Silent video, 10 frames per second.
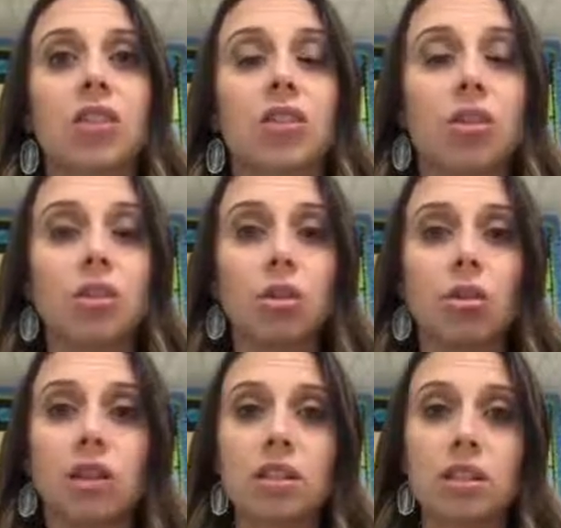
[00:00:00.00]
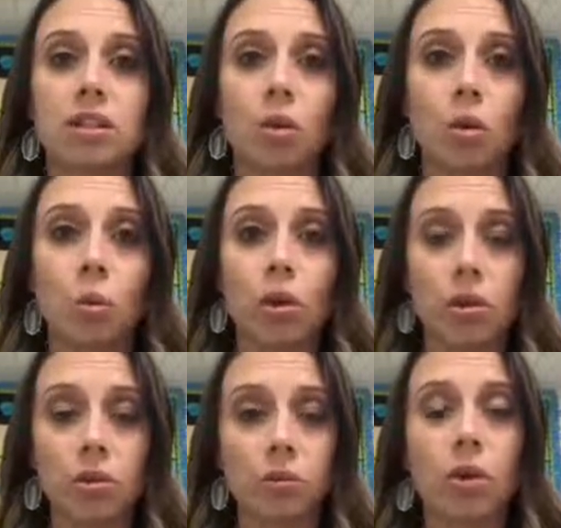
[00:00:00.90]
the students,
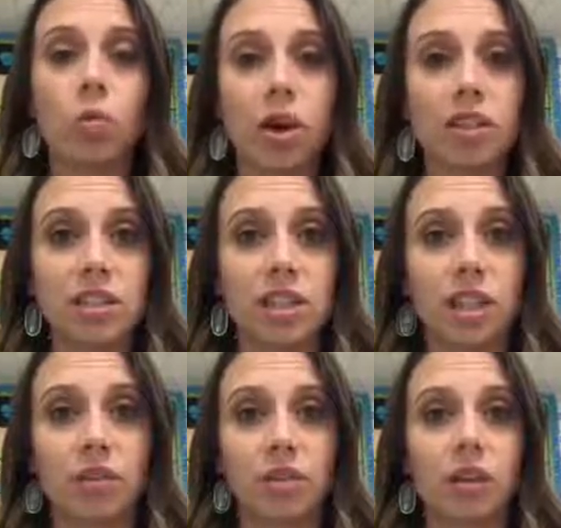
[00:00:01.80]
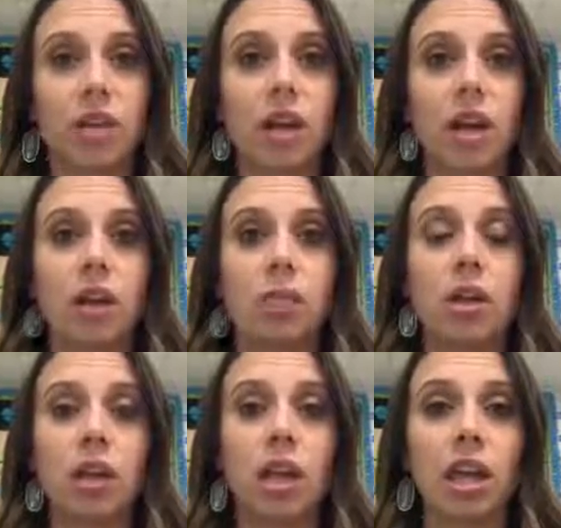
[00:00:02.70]
we work together
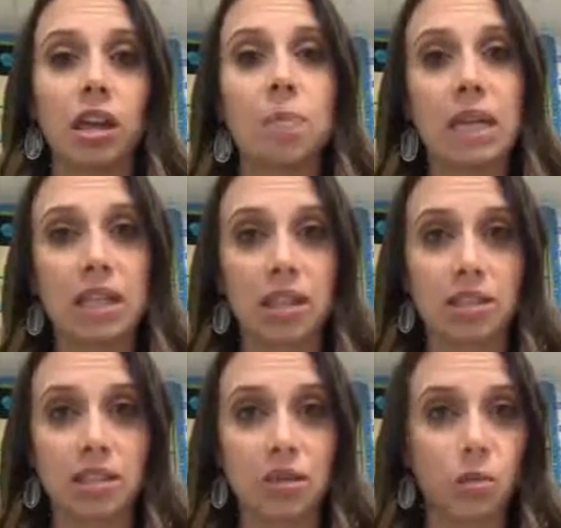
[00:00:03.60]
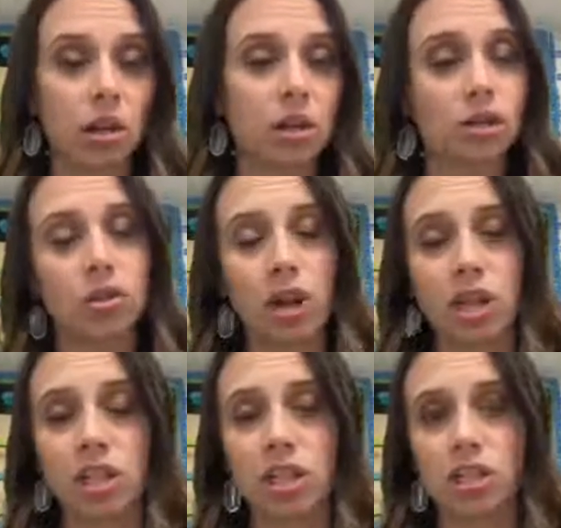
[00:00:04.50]
in a mini lesson where a new
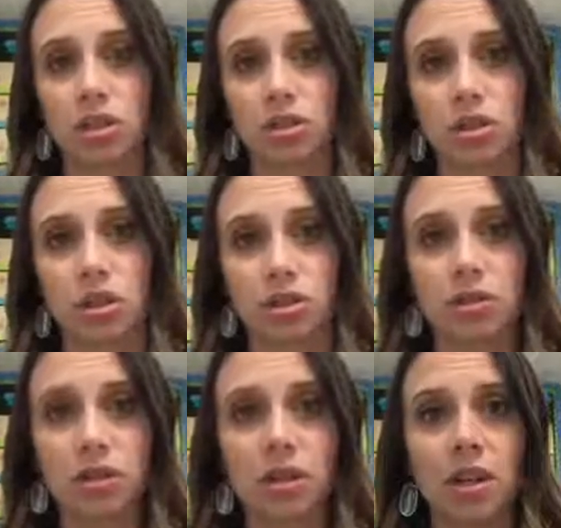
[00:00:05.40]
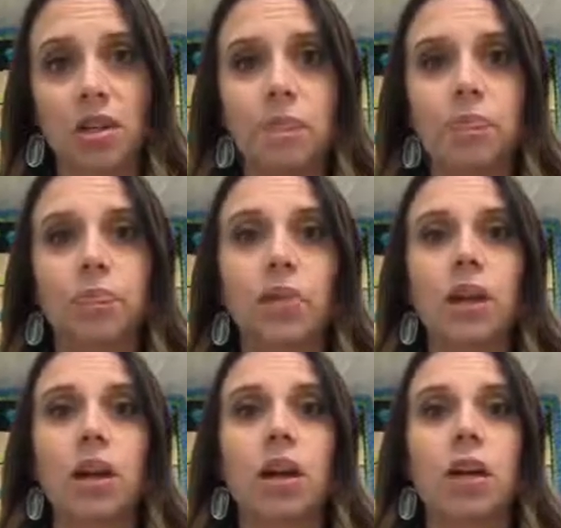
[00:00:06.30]
strategy is introduced.
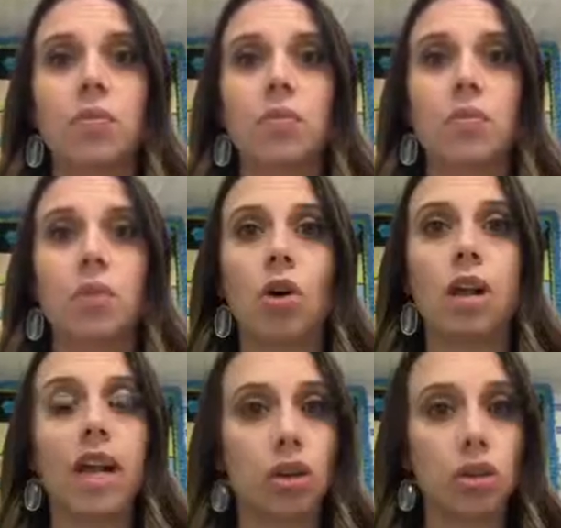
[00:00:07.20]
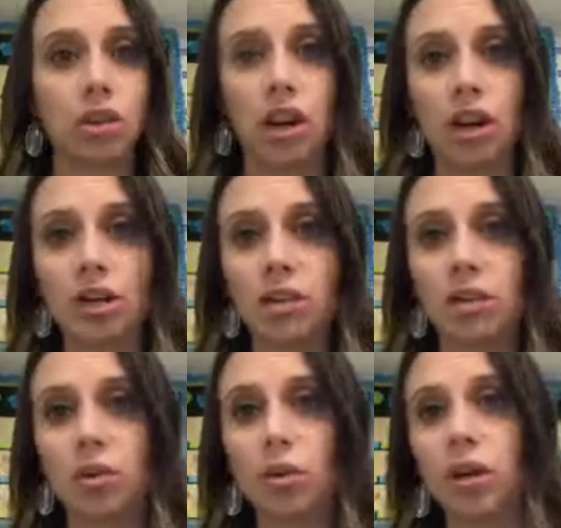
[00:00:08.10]
An anchor chart
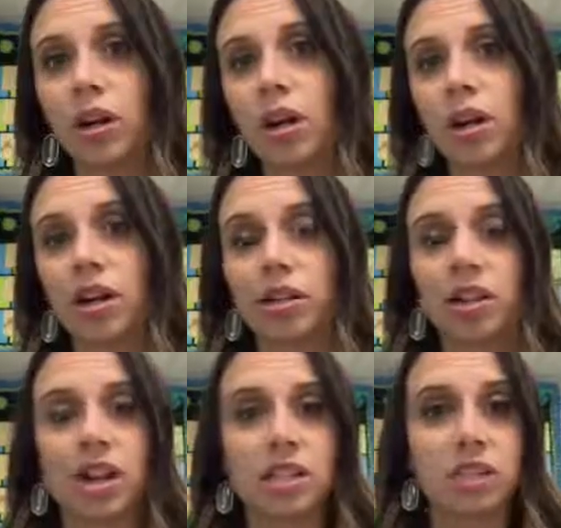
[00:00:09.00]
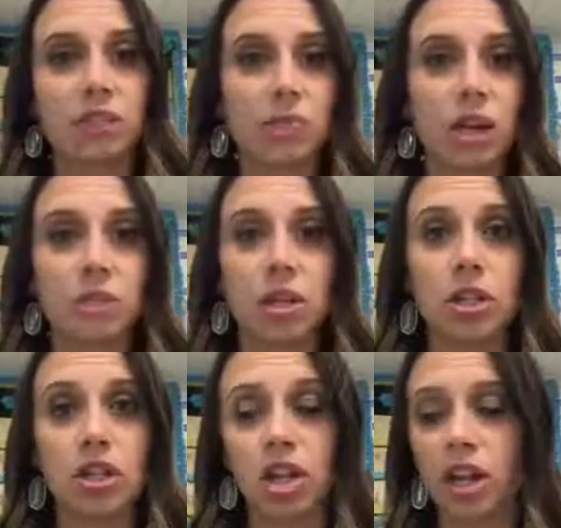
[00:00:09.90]
or another activity may be
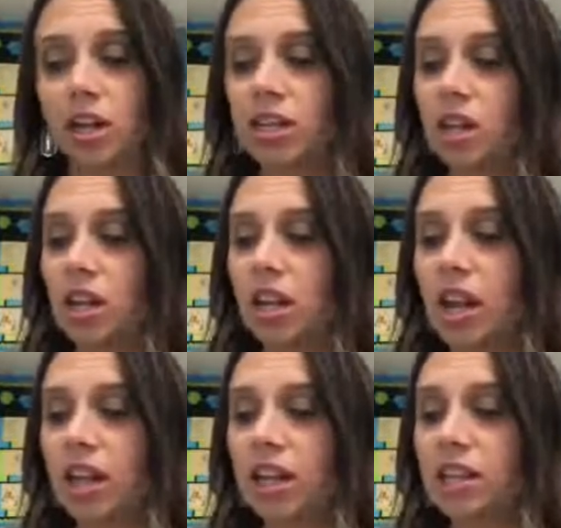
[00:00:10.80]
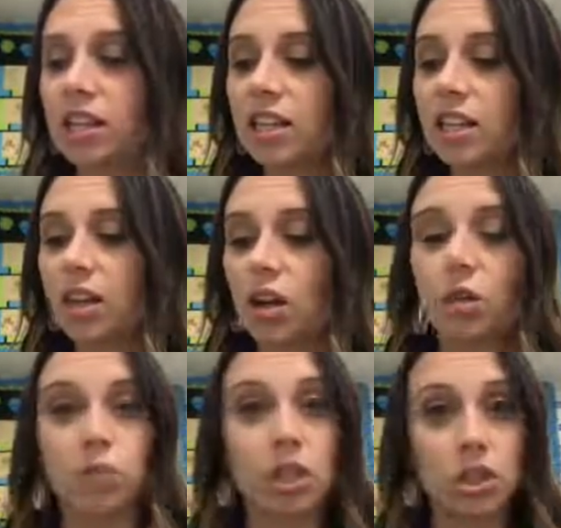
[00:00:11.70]
shared. And then
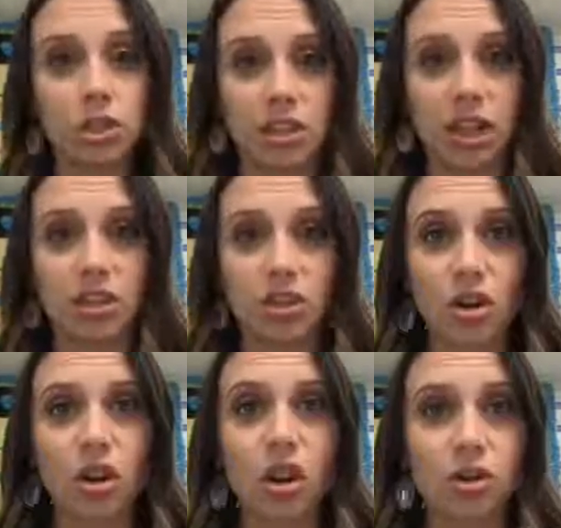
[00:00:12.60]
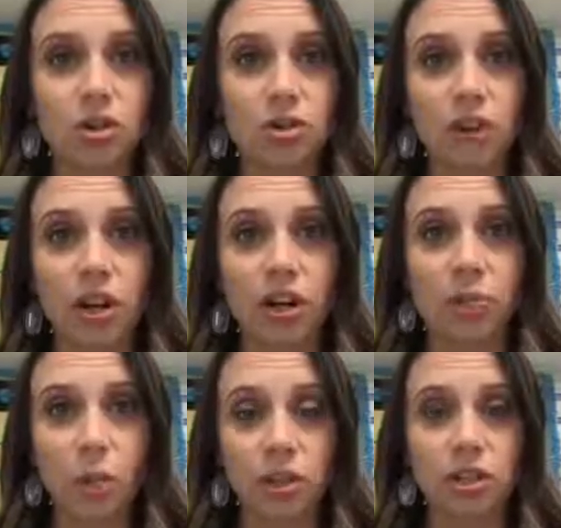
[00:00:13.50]
mentor texts are also very
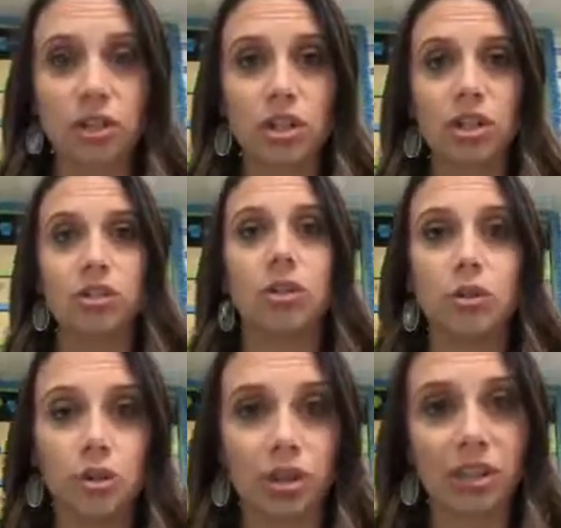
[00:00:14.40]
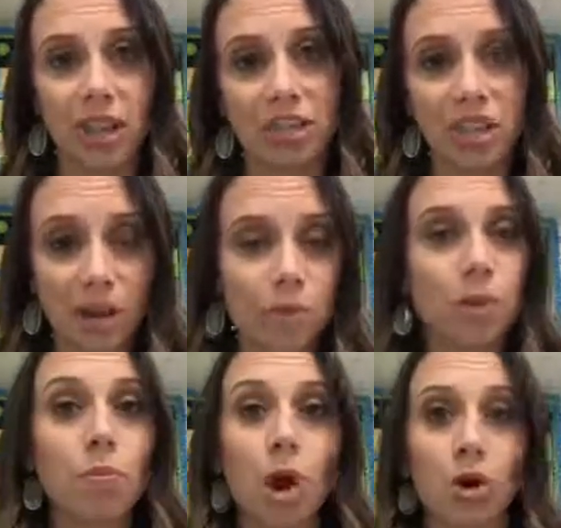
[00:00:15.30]
important to use during that time
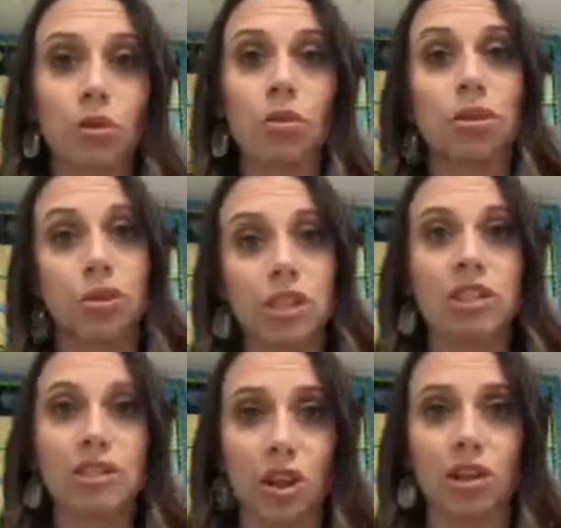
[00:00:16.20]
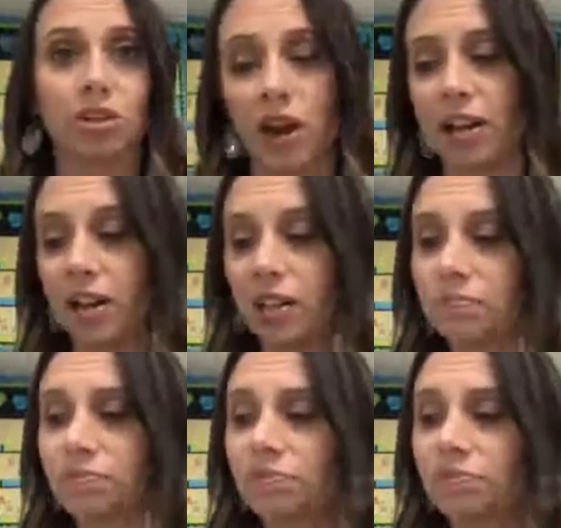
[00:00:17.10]
to model good, solid writing.